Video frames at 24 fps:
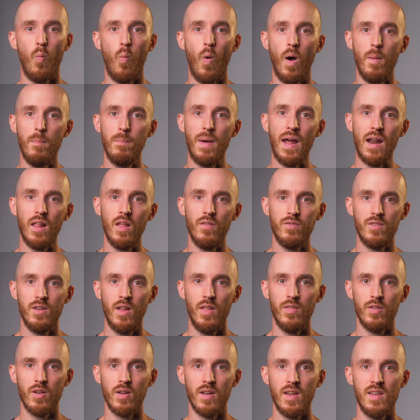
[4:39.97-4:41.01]
One Battle After
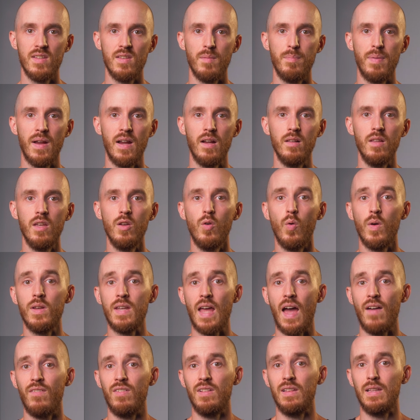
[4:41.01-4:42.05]
Another, is apparently going to
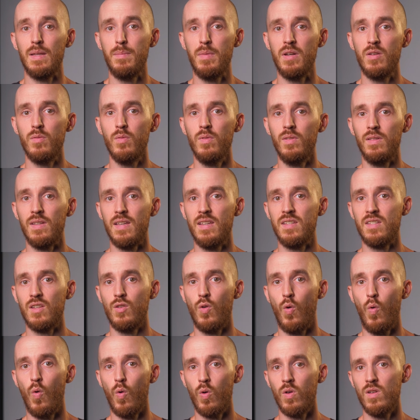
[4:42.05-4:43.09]
have a limited release in
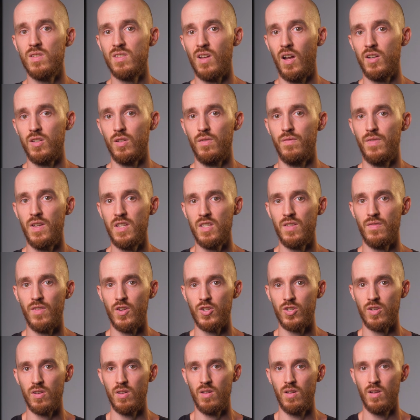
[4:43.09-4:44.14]
horizontal
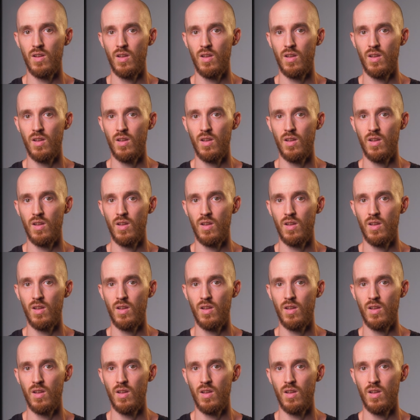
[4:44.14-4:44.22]
VistaVision.